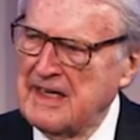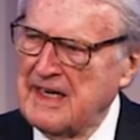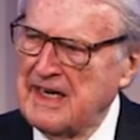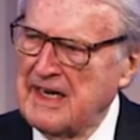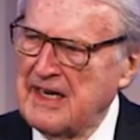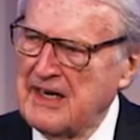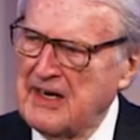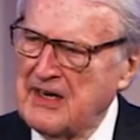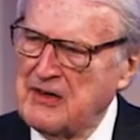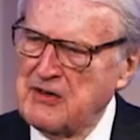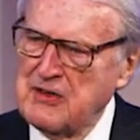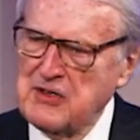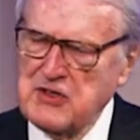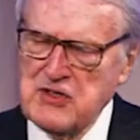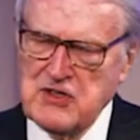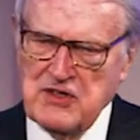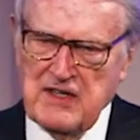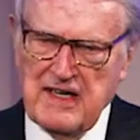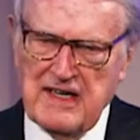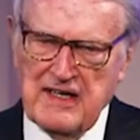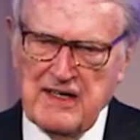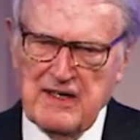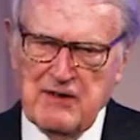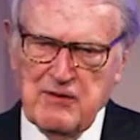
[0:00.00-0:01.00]
and
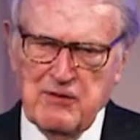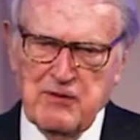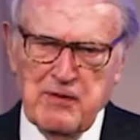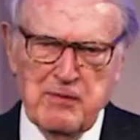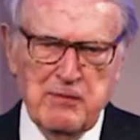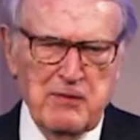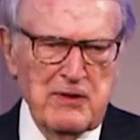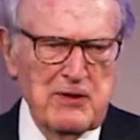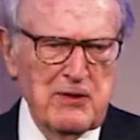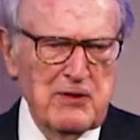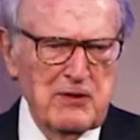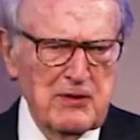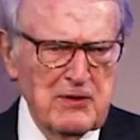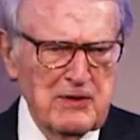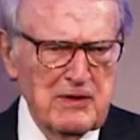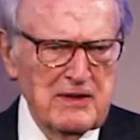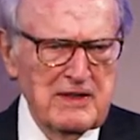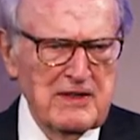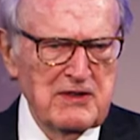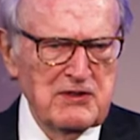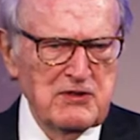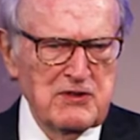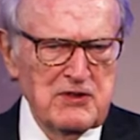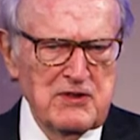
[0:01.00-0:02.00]
understanding from the
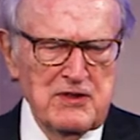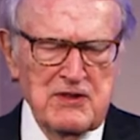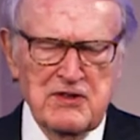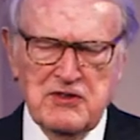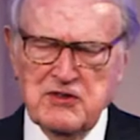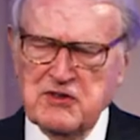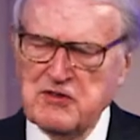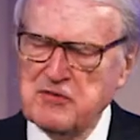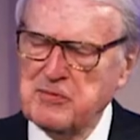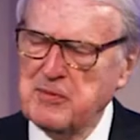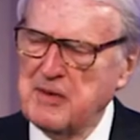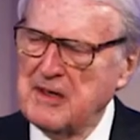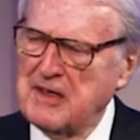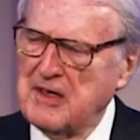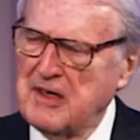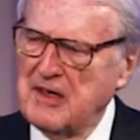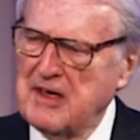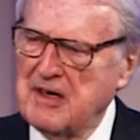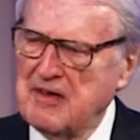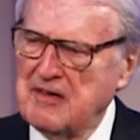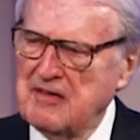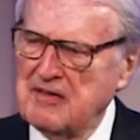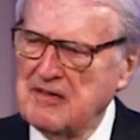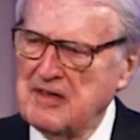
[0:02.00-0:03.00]
earliest years of my
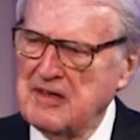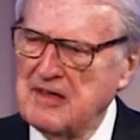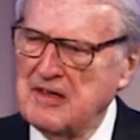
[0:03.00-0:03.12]
life